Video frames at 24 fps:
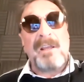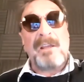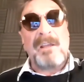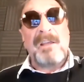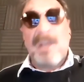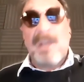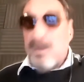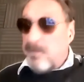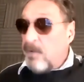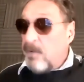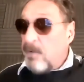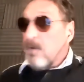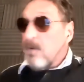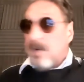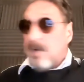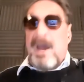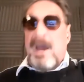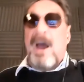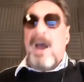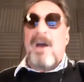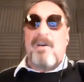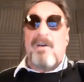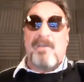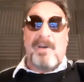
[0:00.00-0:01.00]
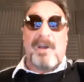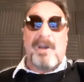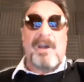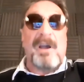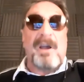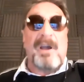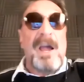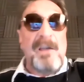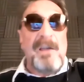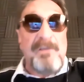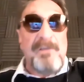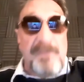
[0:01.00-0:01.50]
If you're carrying
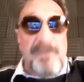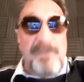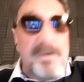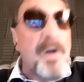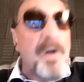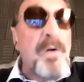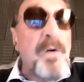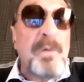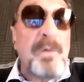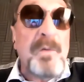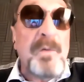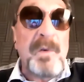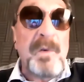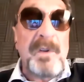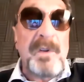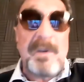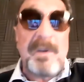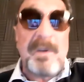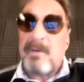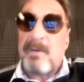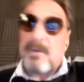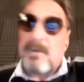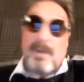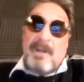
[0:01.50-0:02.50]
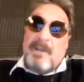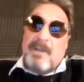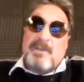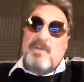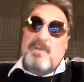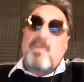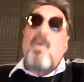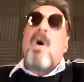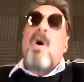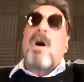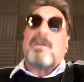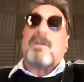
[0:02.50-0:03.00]
a phone with you, then it's
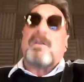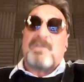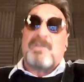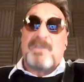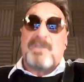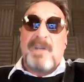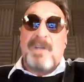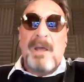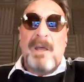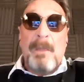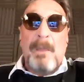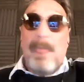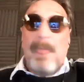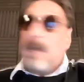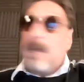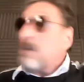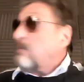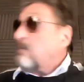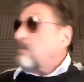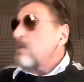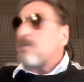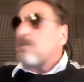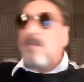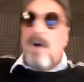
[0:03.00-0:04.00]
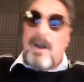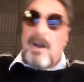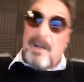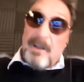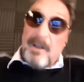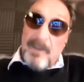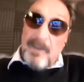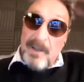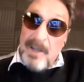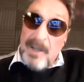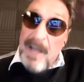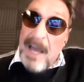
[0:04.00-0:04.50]
watched. If you've got
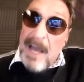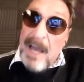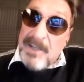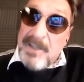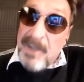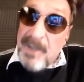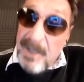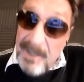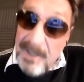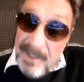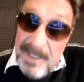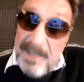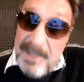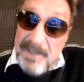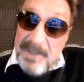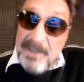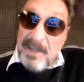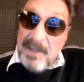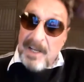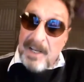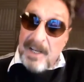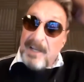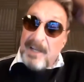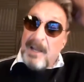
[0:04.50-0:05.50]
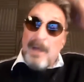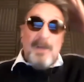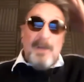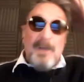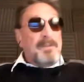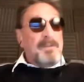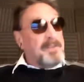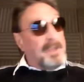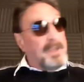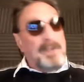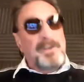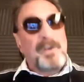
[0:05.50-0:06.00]
Alexa listening,
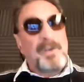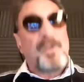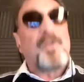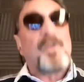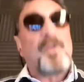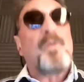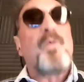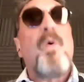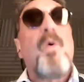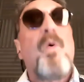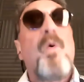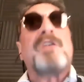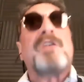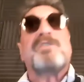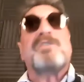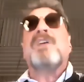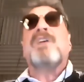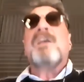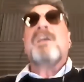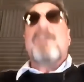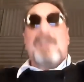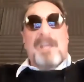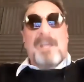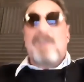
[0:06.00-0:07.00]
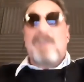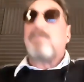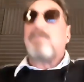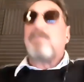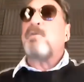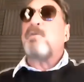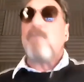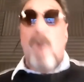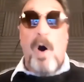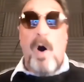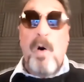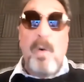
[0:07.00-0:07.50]
then you're watched. If
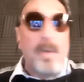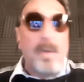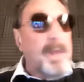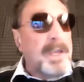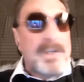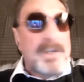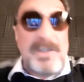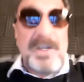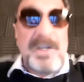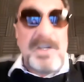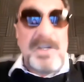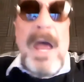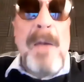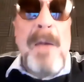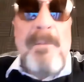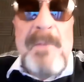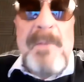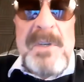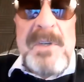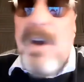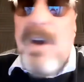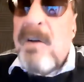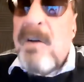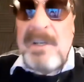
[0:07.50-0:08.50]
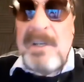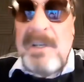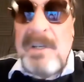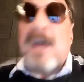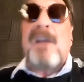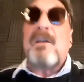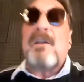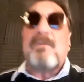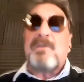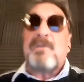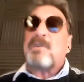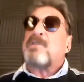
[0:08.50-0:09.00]
you own a Samsung
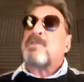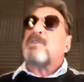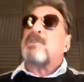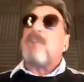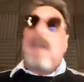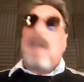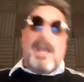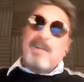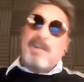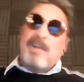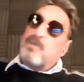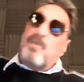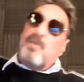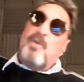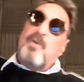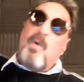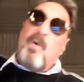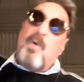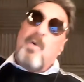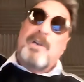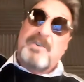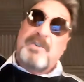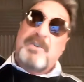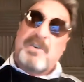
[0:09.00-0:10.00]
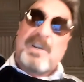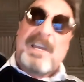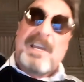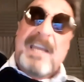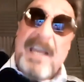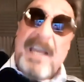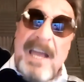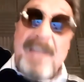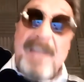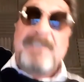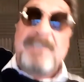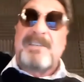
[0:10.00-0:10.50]
television and you're watching
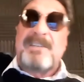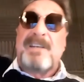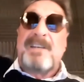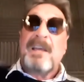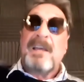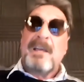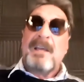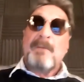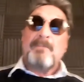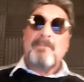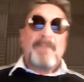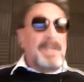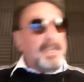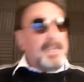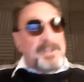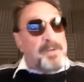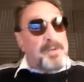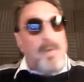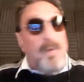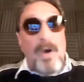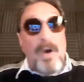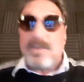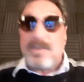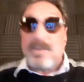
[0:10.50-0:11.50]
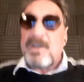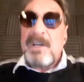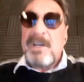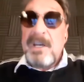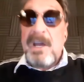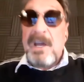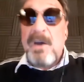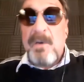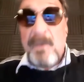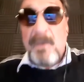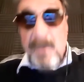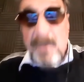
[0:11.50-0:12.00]
it, it's watching
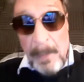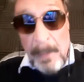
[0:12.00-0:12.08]
you.